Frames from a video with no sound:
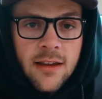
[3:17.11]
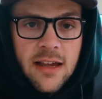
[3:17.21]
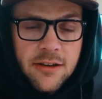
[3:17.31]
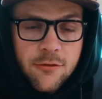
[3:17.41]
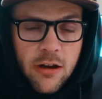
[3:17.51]

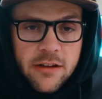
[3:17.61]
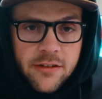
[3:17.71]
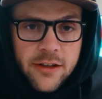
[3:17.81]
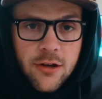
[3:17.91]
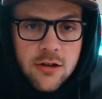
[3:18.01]
and it's
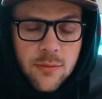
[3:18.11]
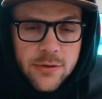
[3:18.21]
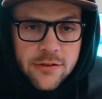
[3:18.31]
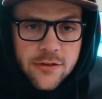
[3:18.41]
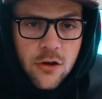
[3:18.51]
crazy, you know, a couple
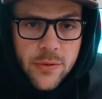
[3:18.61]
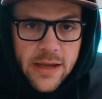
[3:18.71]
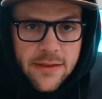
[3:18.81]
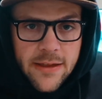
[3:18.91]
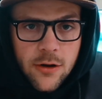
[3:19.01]
days ago we
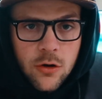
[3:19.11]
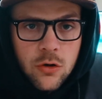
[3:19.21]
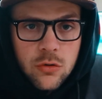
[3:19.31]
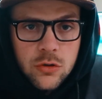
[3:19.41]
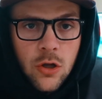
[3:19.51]
had that whole